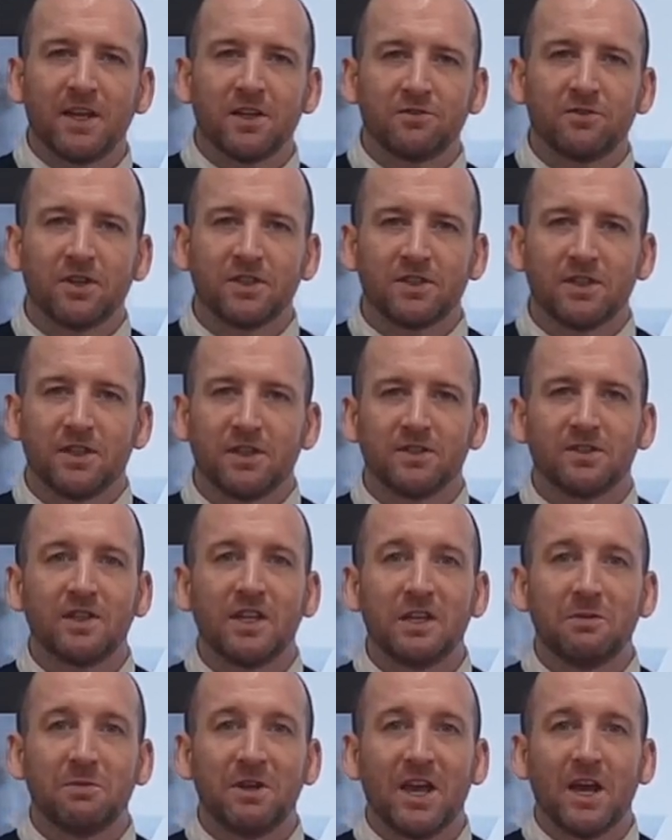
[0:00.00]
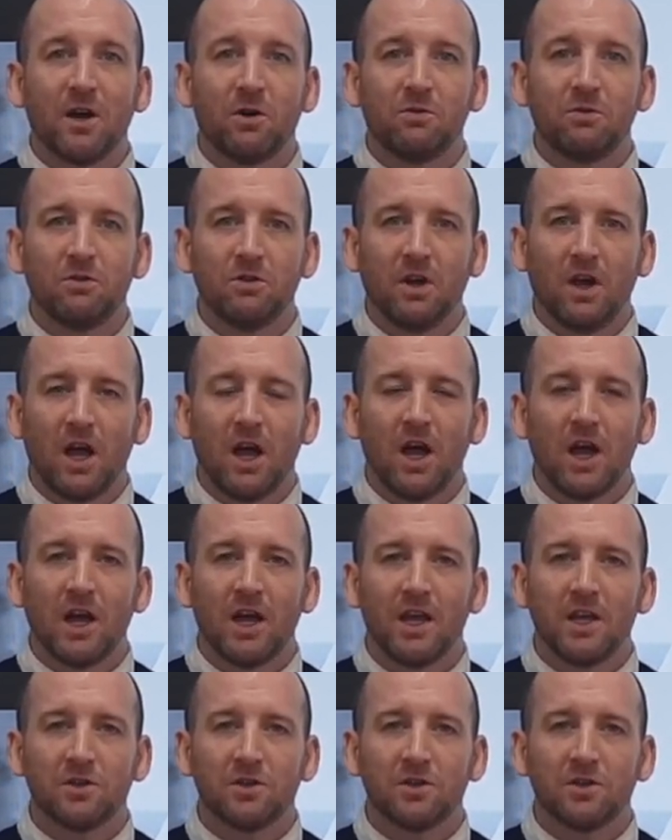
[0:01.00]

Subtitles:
interested in TBL.